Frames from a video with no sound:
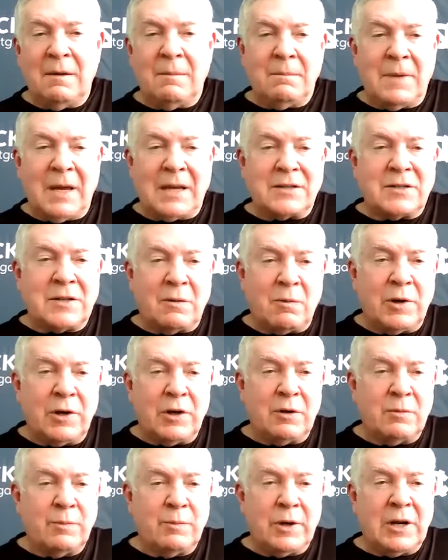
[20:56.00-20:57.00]
makes it where
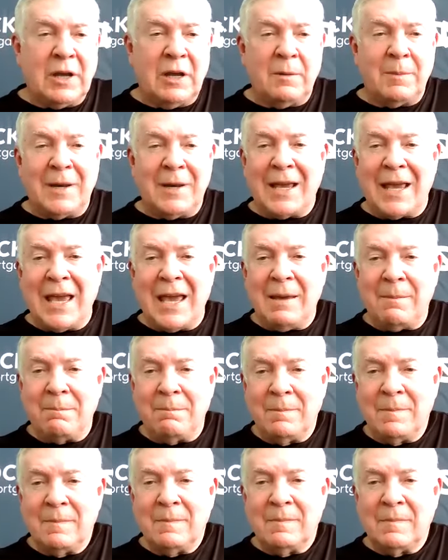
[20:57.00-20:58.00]
you can put him in a game.
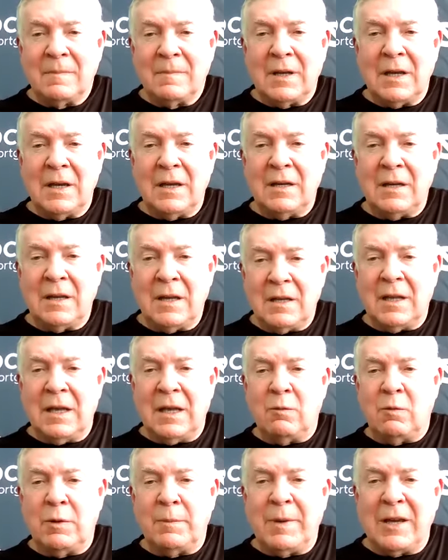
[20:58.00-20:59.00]
And
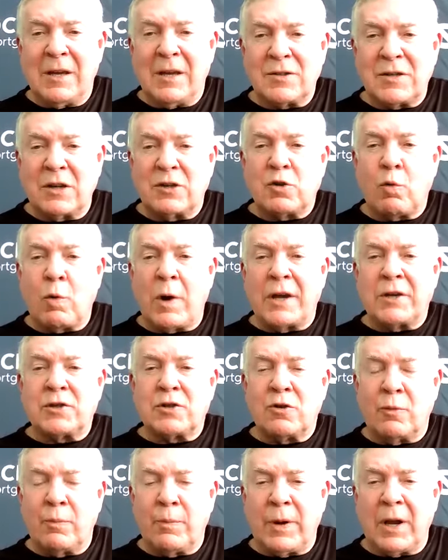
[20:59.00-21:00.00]
he would be a
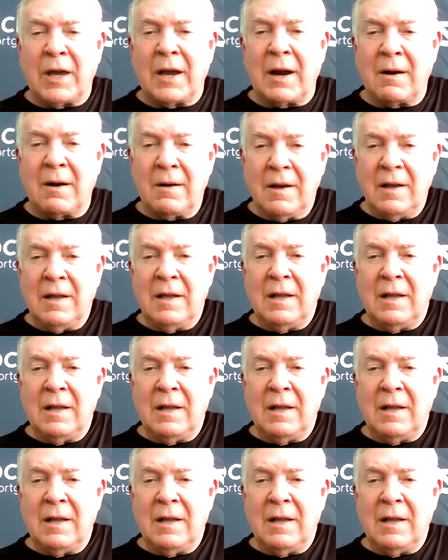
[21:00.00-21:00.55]
situational player.